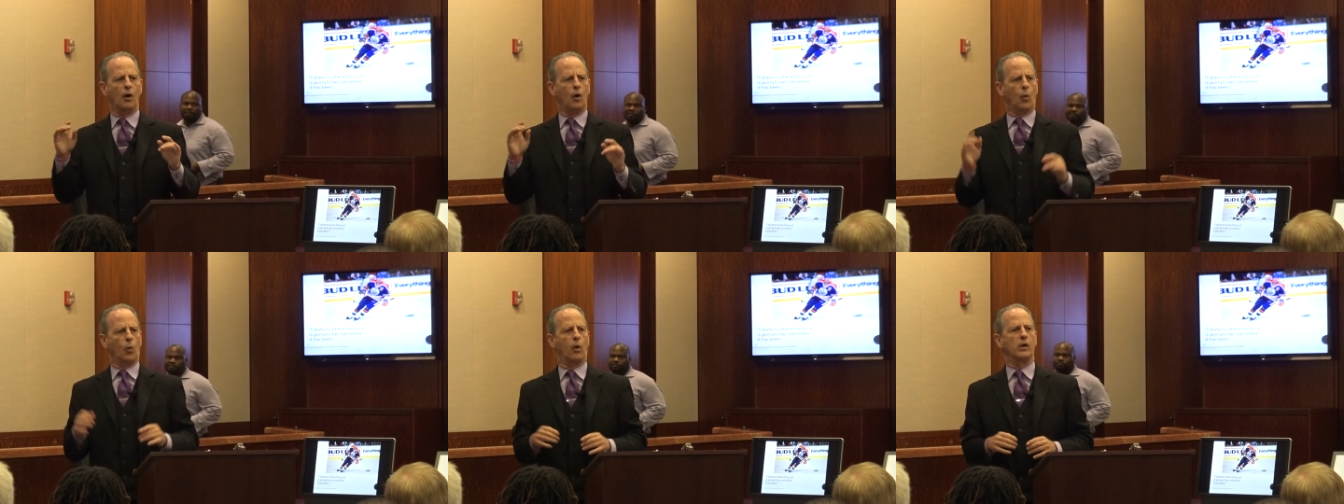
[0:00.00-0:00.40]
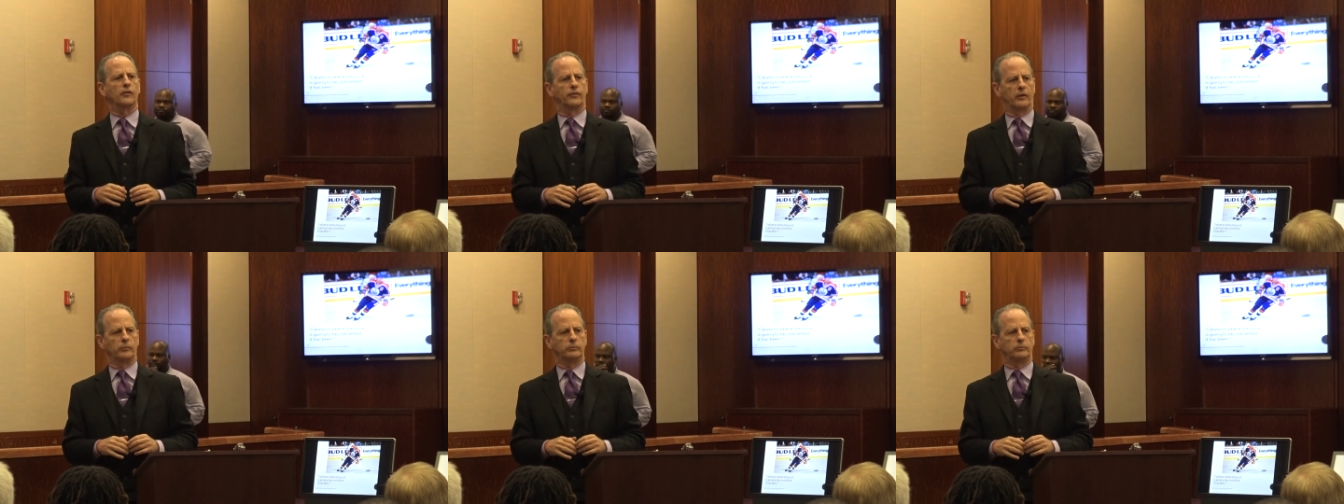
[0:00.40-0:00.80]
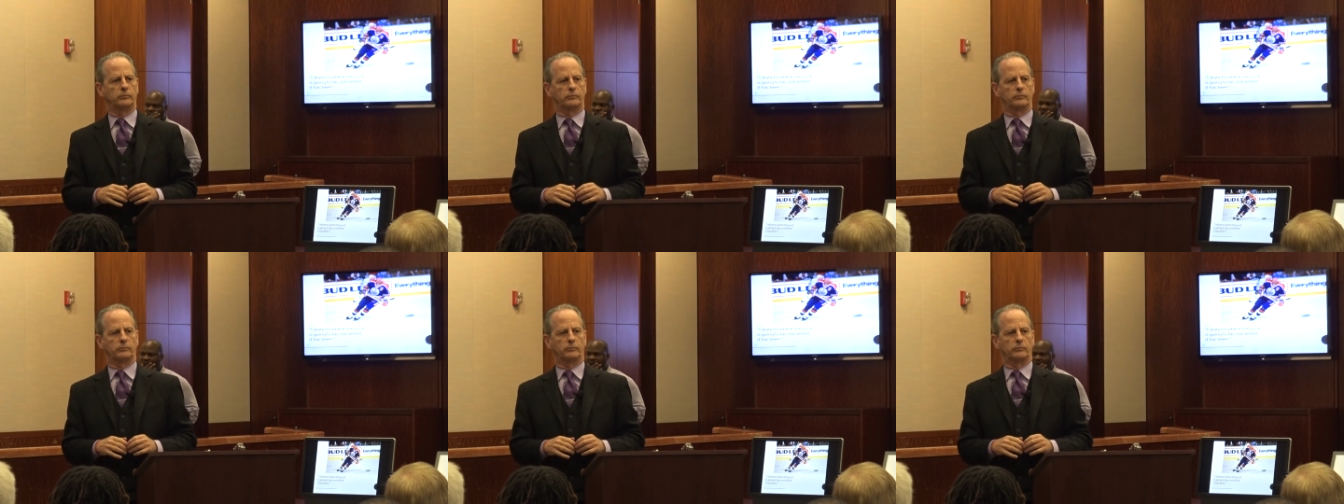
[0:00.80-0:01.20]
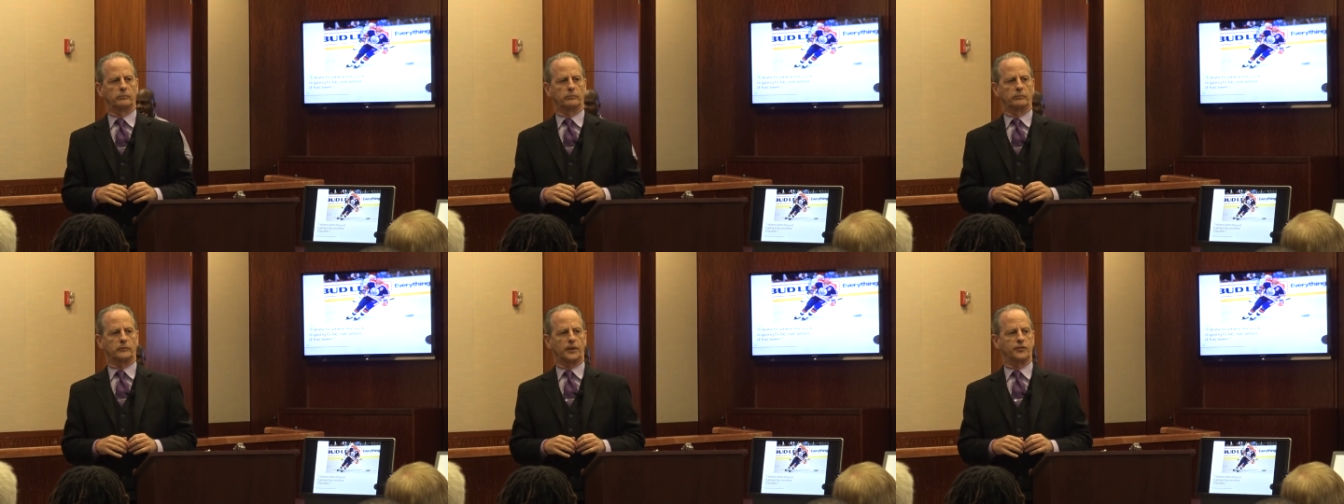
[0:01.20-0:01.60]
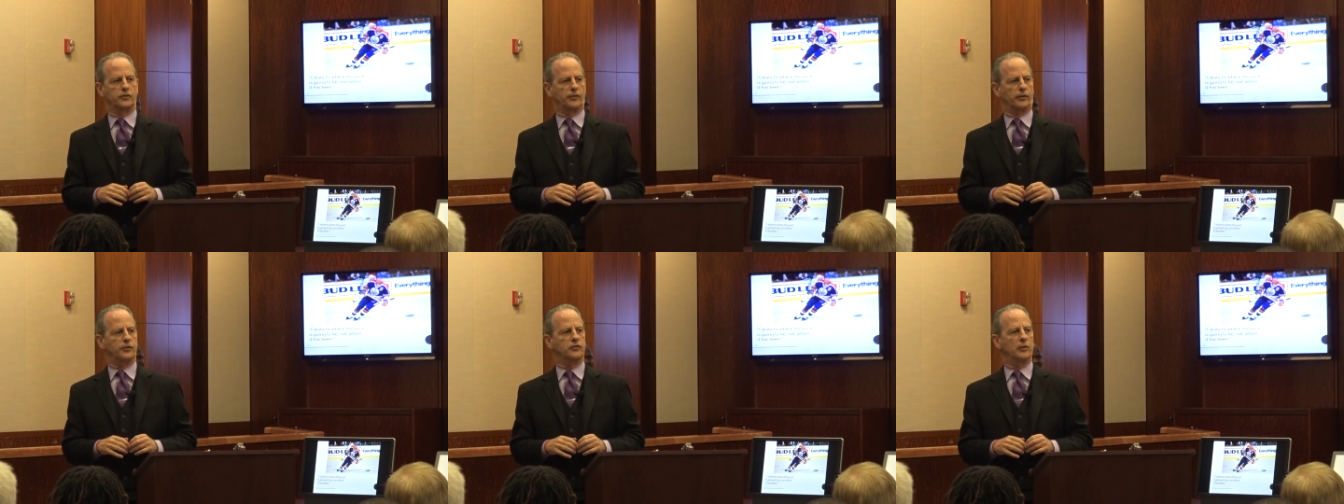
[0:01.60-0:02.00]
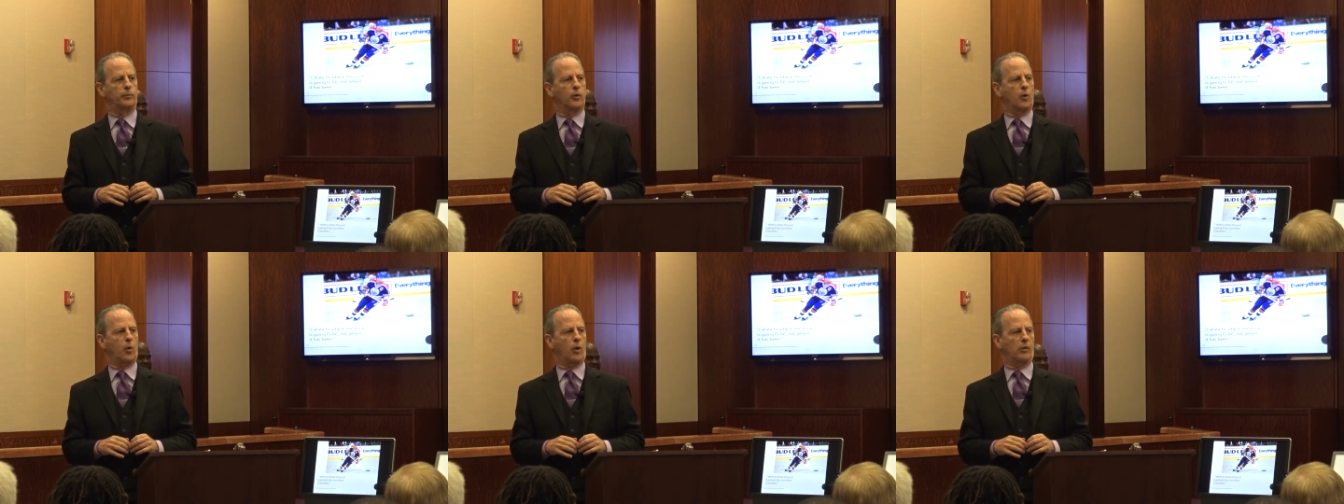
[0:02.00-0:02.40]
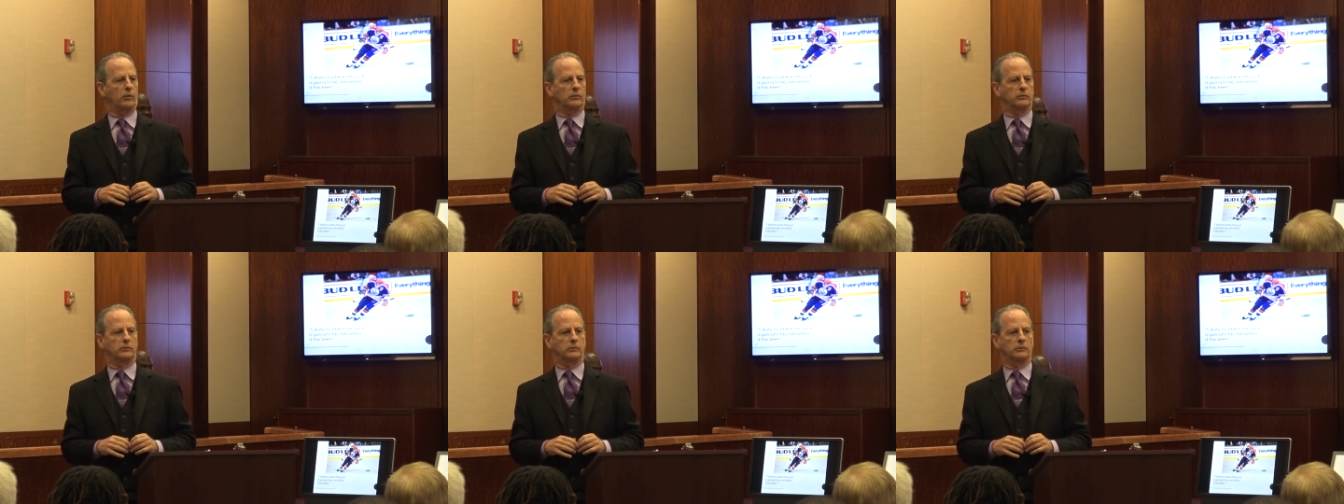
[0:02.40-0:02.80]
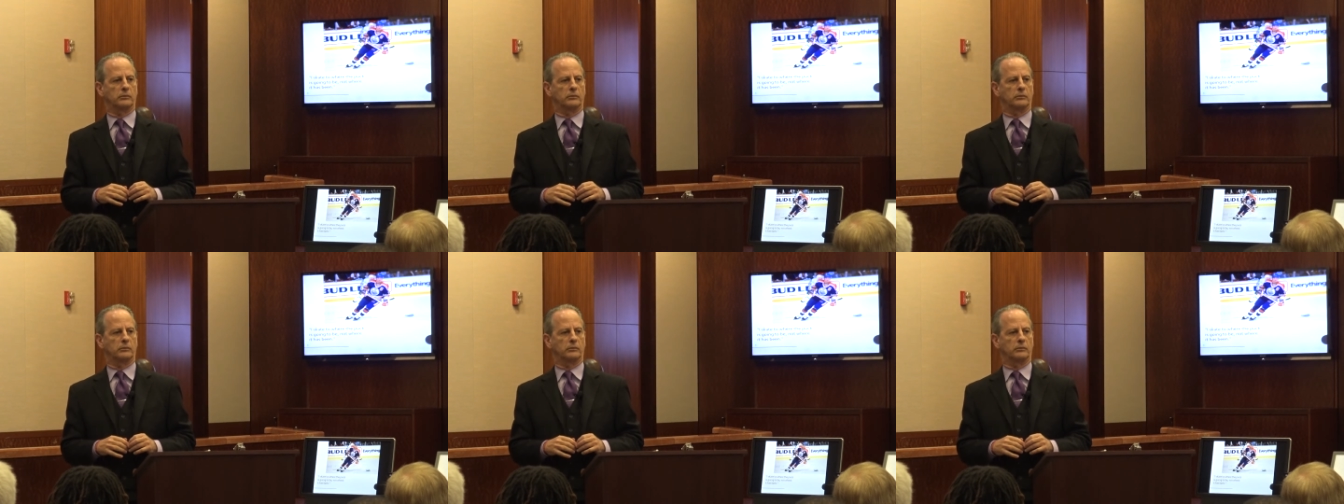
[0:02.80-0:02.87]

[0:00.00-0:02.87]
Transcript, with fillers: One of them is a very simple quote.